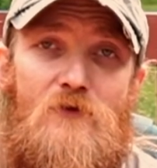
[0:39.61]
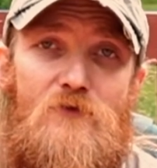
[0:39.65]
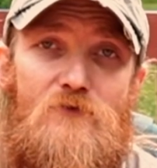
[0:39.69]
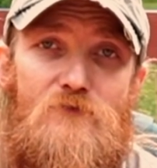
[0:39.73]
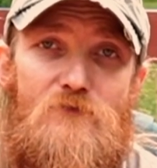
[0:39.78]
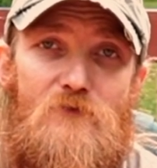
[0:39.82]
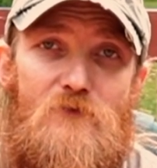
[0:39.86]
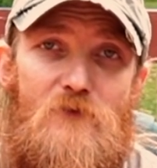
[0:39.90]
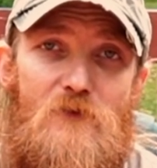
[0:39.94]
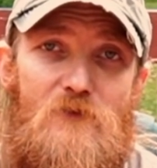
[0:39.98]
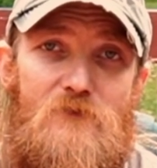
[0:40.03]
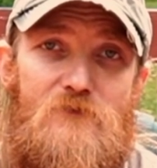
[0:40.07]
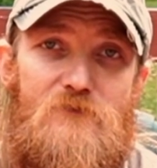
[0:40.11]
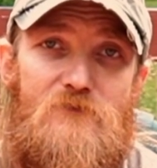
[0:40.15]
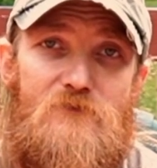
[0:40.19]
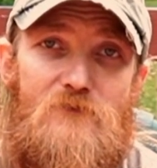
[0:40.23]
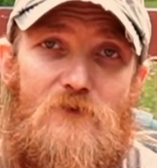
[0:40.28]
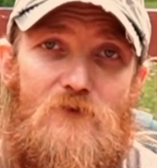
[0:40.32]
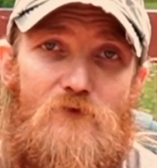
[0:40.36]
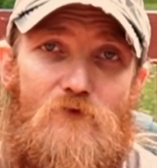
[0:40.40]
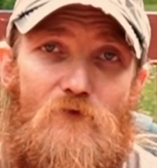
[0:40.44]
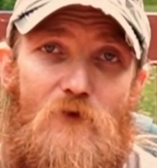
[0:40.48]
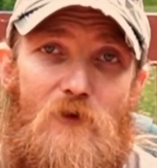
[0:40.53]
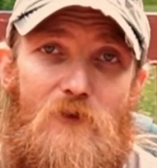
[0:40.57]
So yeah,
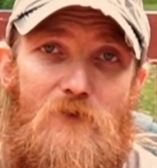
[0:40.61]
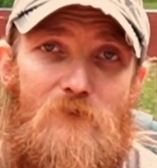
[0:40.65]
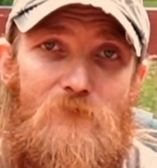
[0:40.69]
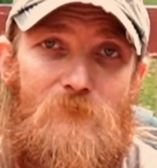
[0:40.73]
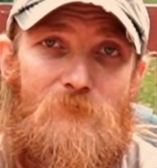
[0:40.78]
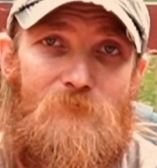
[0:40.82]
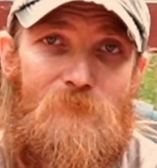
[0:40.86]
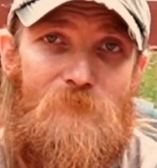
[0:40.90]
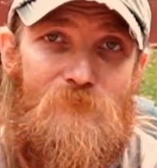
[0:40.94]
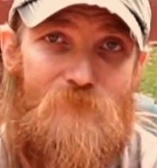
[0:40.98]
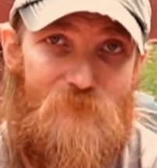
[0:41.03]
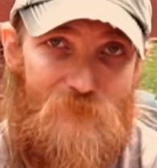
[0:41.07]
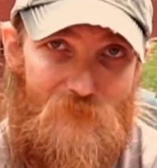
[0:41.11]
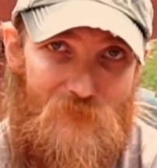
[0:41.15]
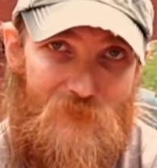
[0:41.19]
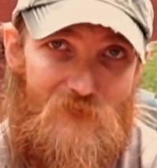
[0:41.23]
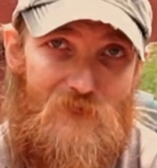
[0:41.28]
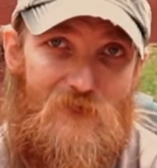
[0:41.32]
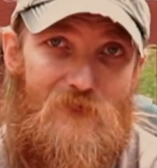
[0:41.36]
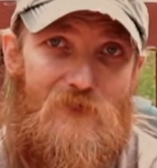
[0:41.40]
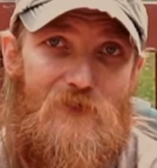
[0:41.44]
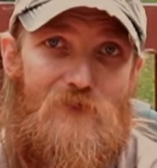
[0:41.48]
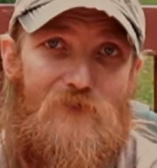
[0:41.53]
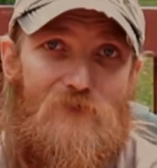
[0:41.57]
stick around
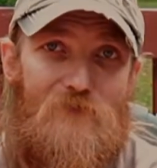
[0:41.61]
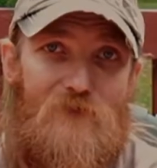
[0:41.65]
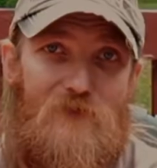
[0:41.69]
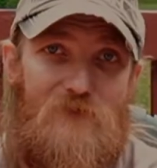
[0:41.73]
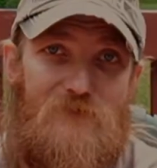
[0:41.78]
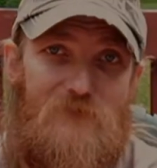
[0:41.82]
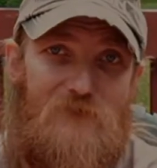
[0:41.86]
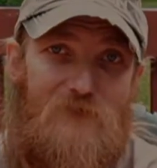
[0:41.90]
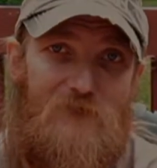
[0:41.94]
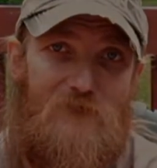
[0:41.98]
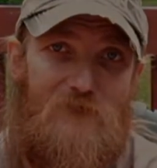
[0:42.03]
and let's get